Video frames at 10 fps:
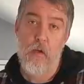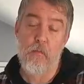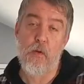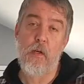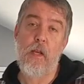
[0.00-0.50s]

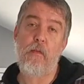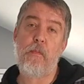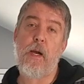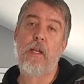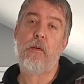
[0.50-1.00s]
morning,
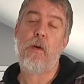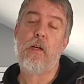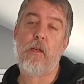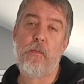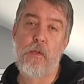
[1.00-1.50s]
everybody.
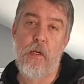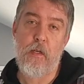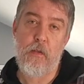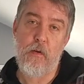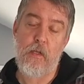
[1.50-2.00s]
Welcome to
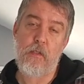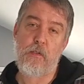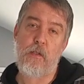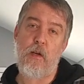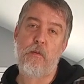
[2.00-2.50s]
another
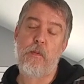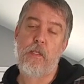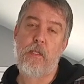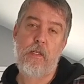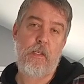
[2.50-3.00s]

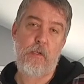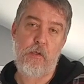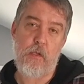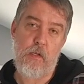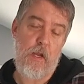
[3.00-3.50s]
installment
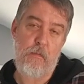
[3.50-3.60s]
edition